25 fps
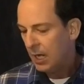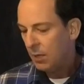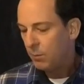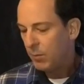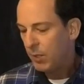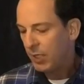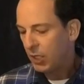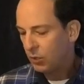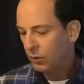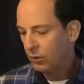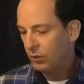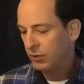
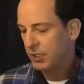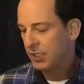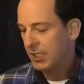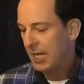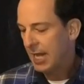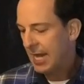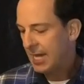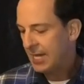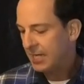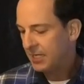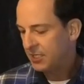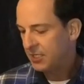because they
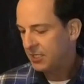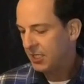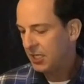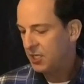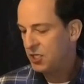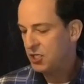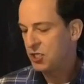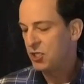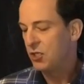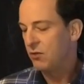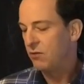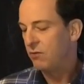had a
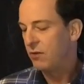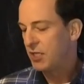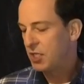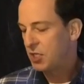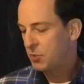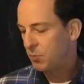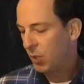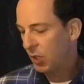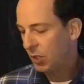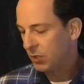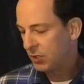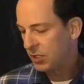sense of
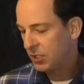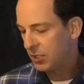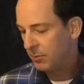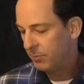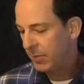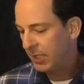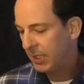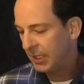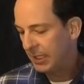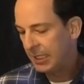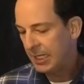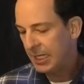
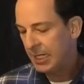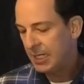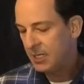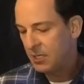responsibility